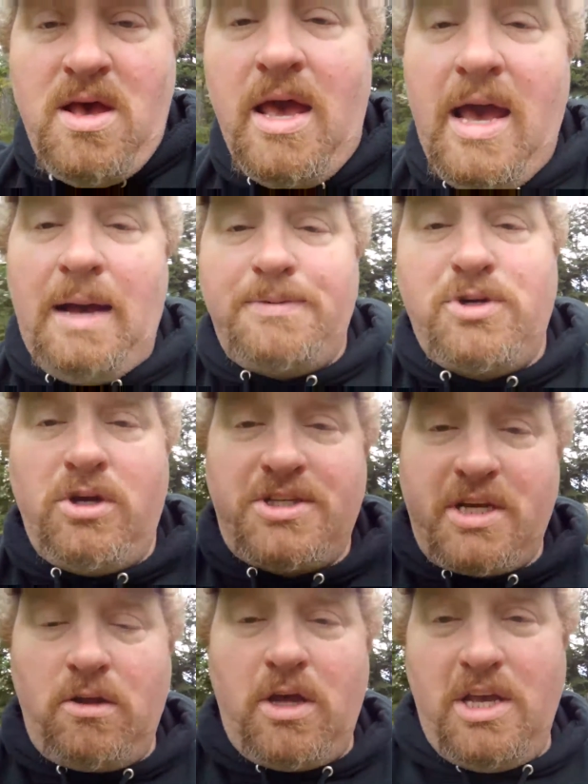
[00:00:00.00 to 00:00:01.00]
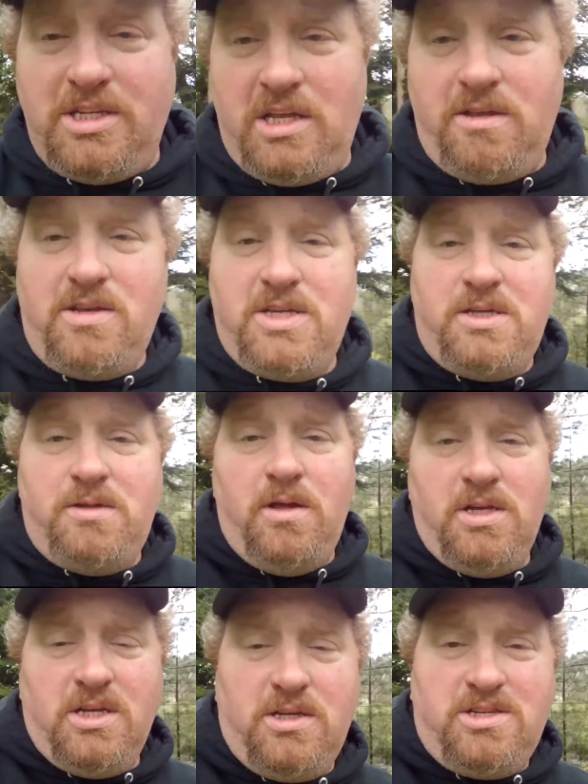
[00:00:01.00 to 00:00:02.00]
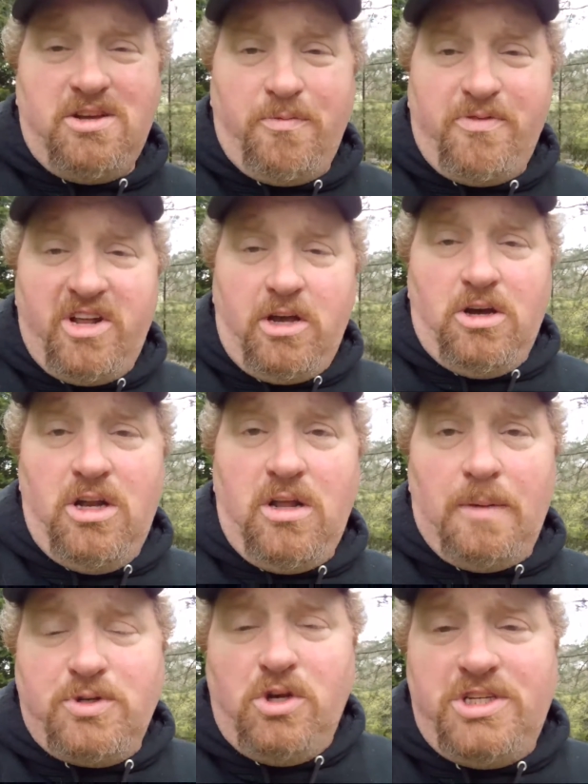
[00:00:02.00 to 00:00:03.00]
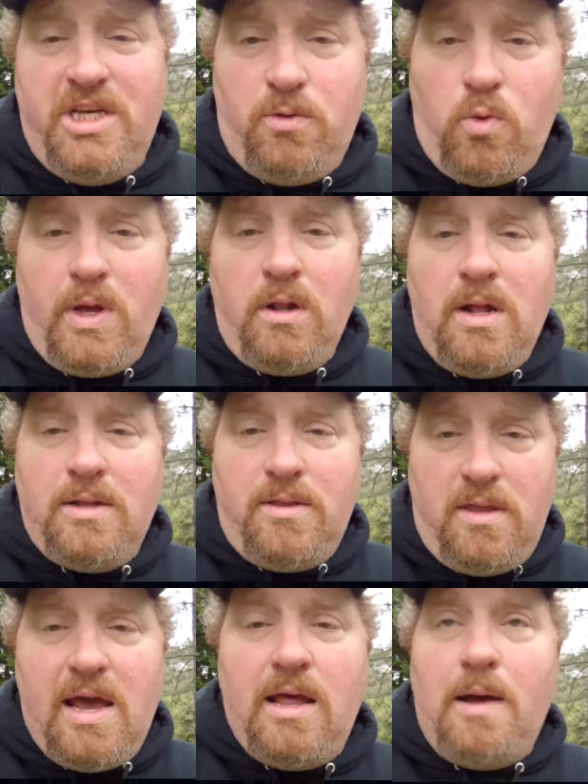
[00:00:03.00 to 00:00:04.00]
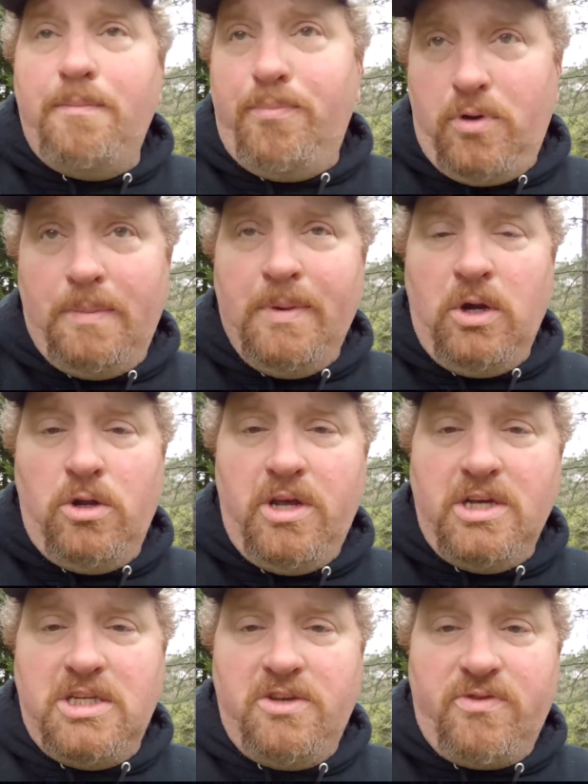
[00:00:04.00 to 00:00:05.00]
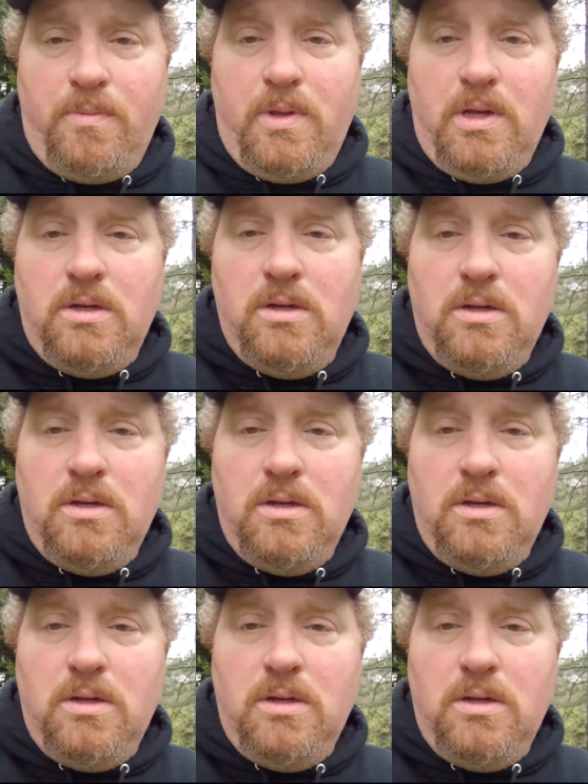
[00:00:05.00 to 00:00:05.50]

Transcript: Yeah, I'm sure the signal is it still pretty good? I'm sure I'm a good distance from the